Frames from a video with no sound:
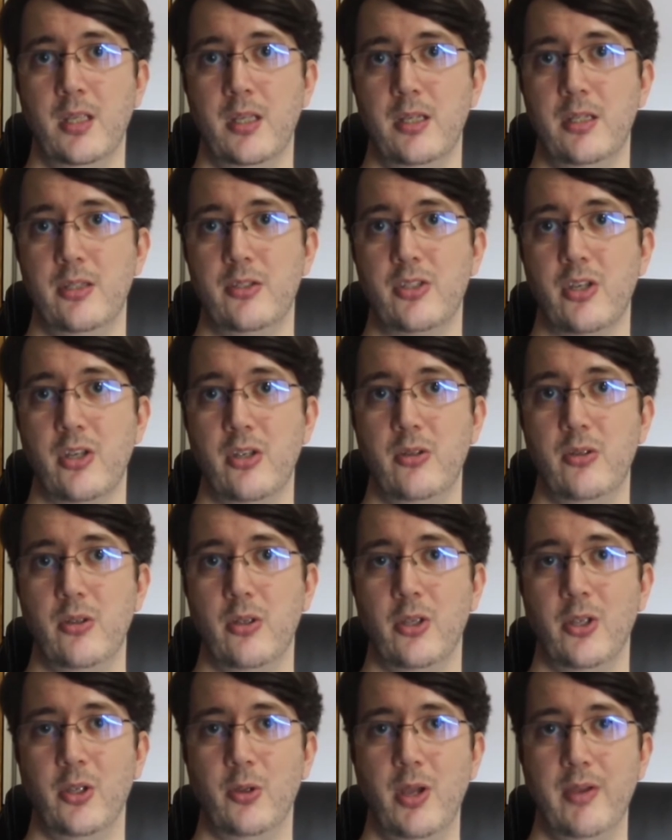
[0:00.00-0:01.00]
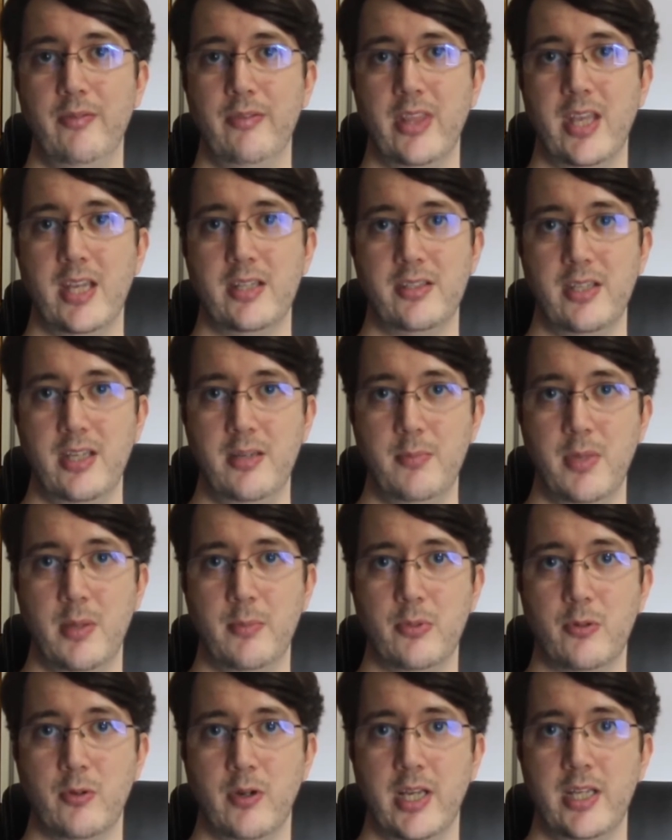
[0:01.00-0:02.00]
So whoever that team
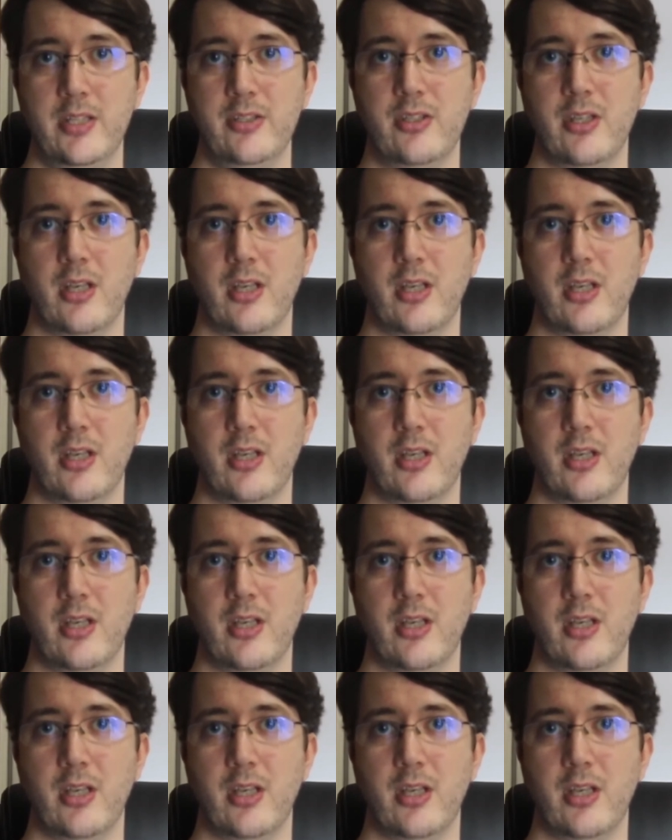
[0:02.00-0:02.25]
member is